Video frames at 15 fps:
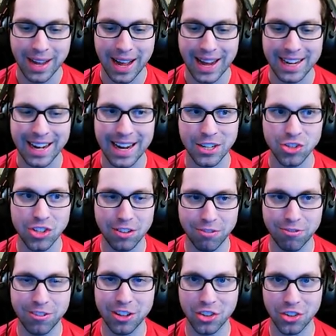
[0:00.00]
I can actually nicer.
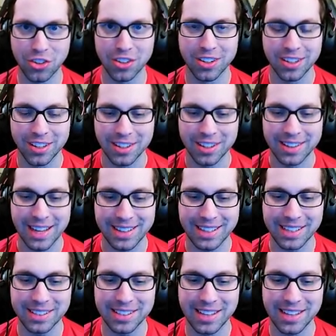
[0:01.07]
feel that the,